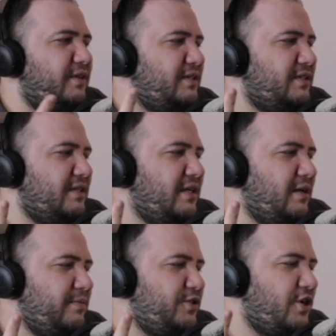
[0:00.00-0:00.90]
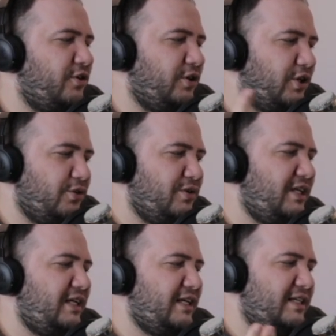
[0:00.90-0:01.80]
This song
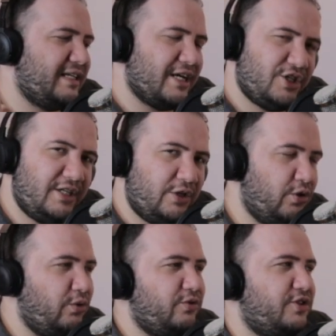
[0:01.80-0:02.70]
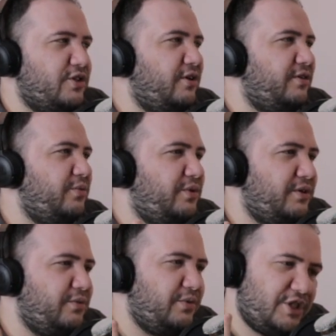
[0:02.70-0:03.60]
Lonely is actually an old song
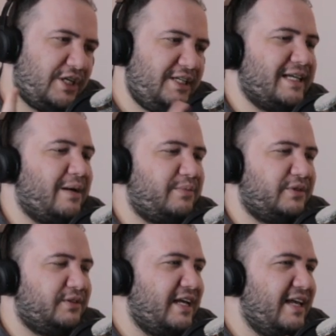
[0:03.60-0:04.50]
which he sampled,